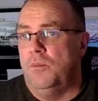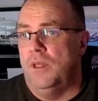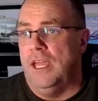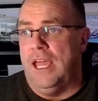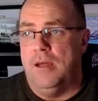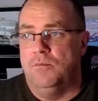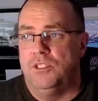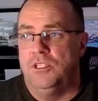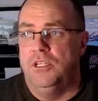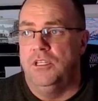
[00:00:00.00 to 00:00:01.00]
happen
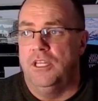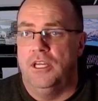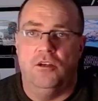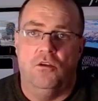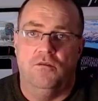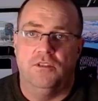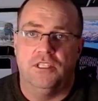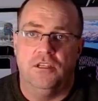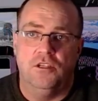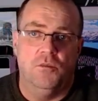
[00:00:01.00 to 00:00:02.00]
to you, that all of a
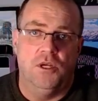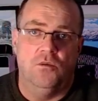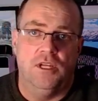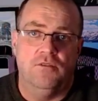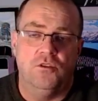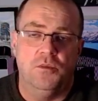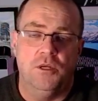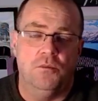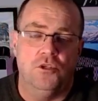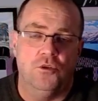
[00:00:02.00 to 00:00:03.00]
sudden you might only have two
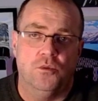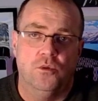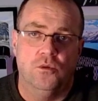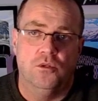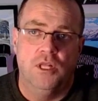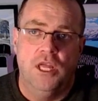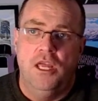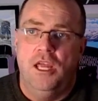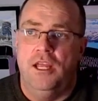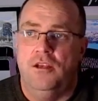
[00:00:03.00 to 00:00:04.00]
people in your pool,
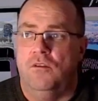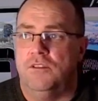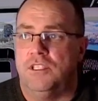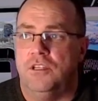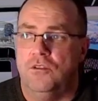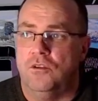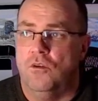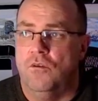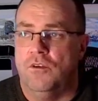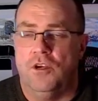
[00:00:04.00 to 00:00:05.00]
and all of a sudden you look
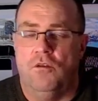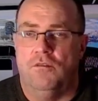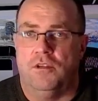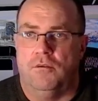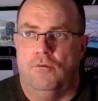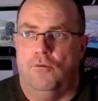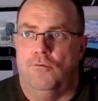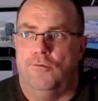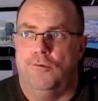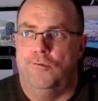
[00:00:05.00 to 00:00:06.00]
over and
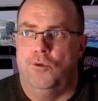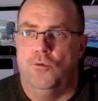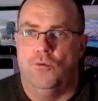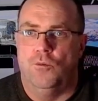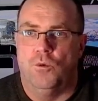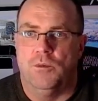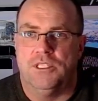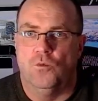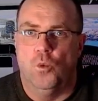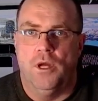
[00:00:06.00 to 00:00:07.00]
we're
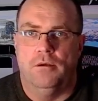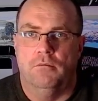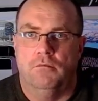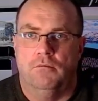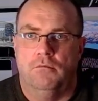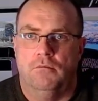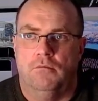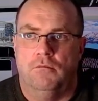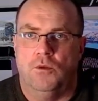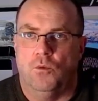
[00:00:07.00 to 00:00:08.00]
missing one.
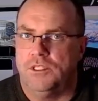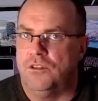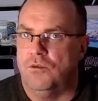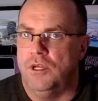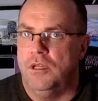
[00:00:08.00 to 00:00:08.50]
There was three,